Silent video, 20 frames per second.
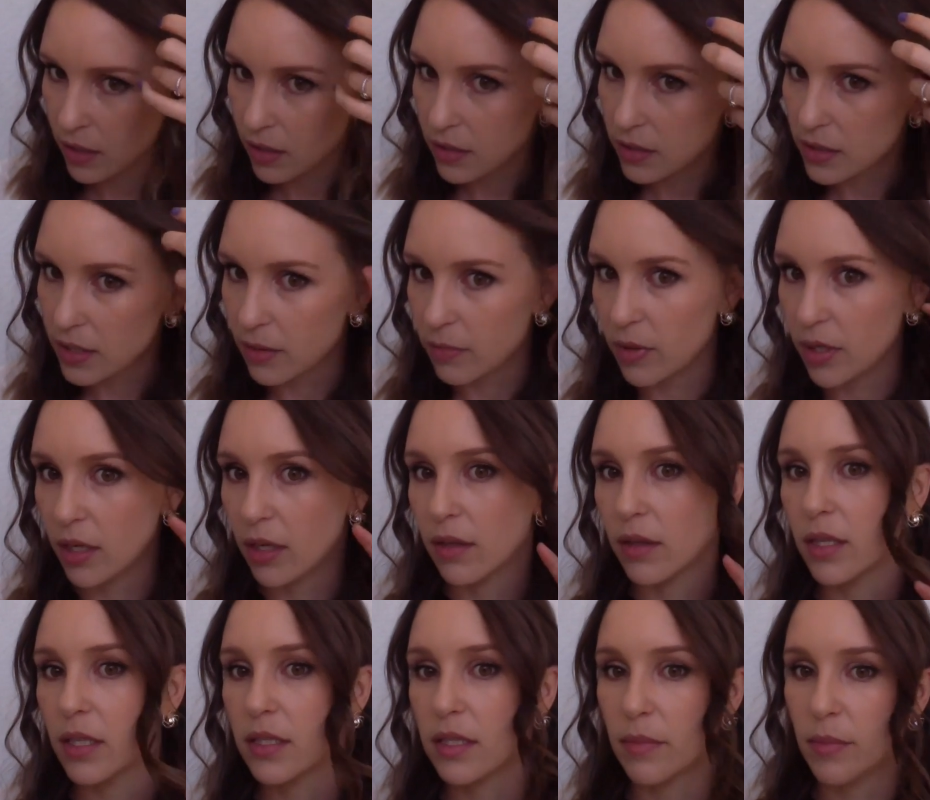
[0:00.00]
Same thing on
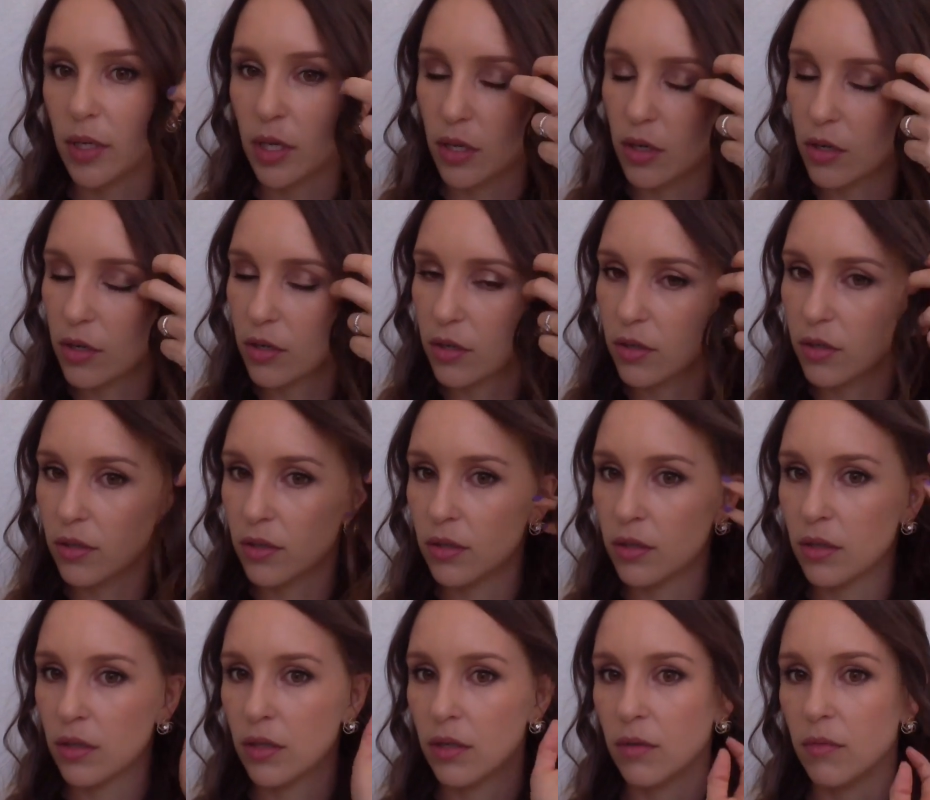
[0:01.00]
this, I'm gonna curl,
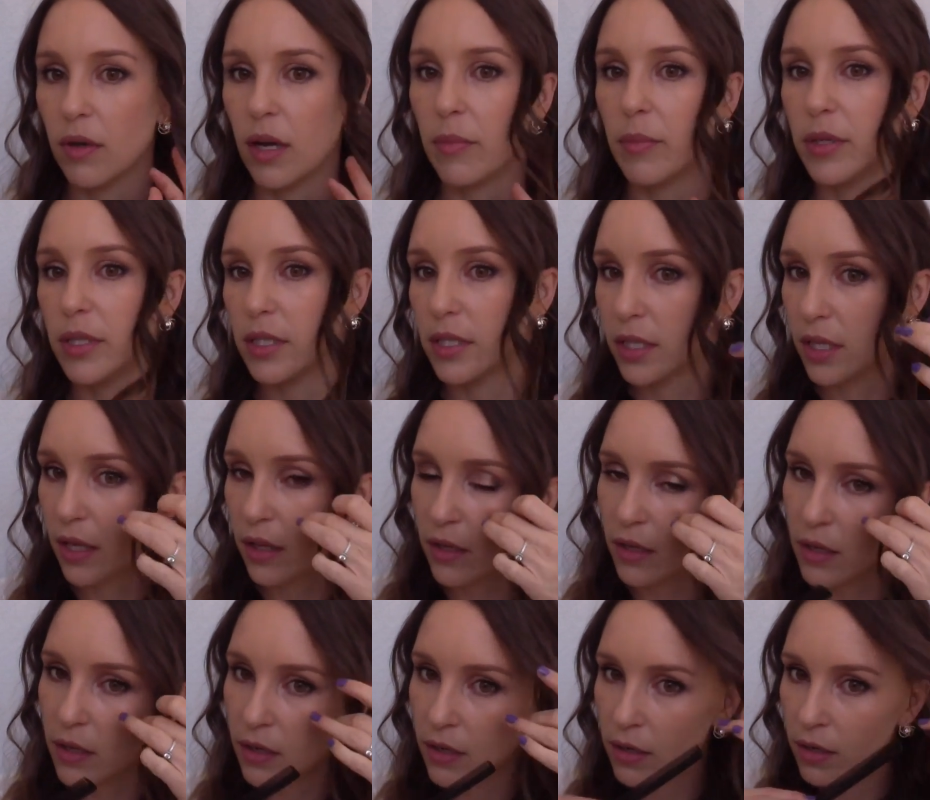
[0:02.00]
wrap it
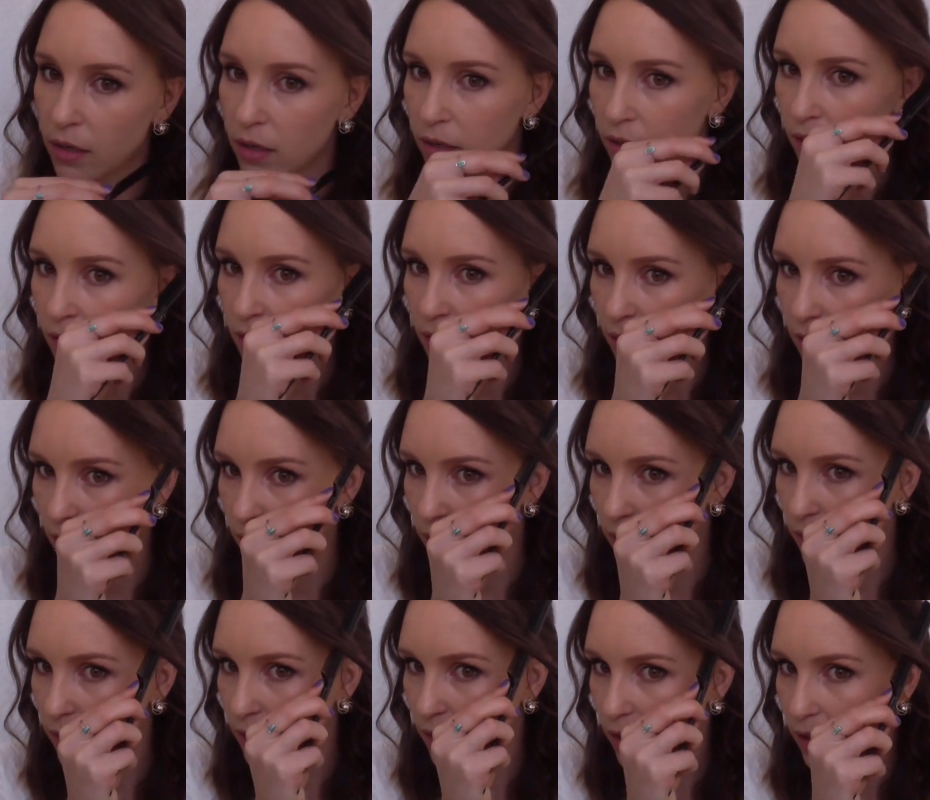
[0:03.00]
together
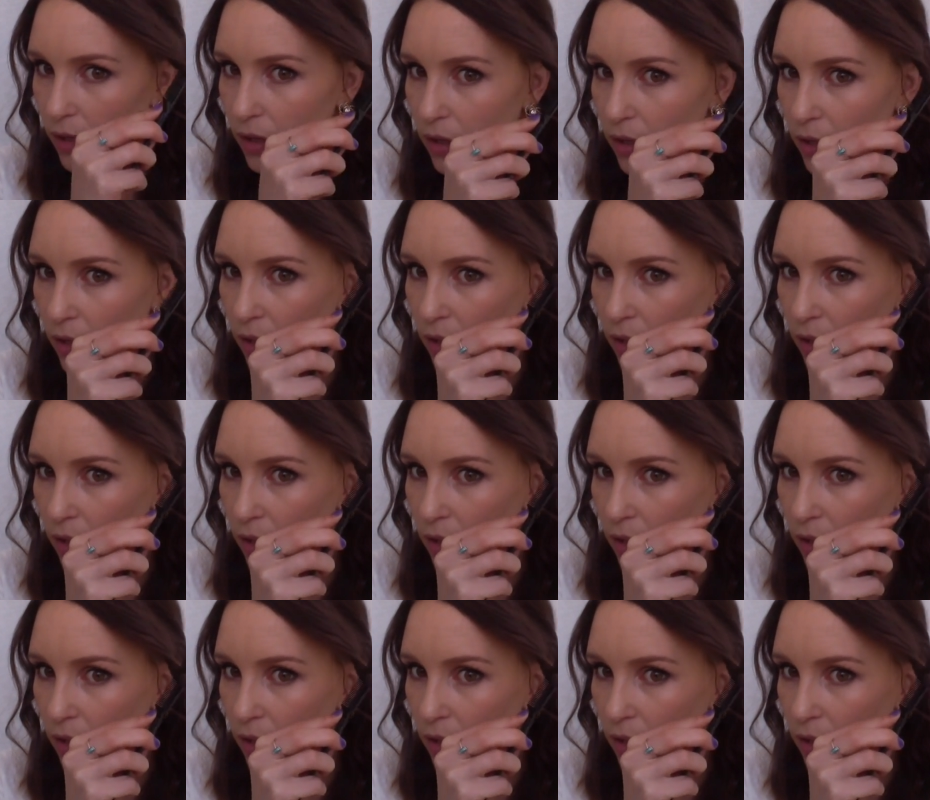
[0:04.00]
underneath.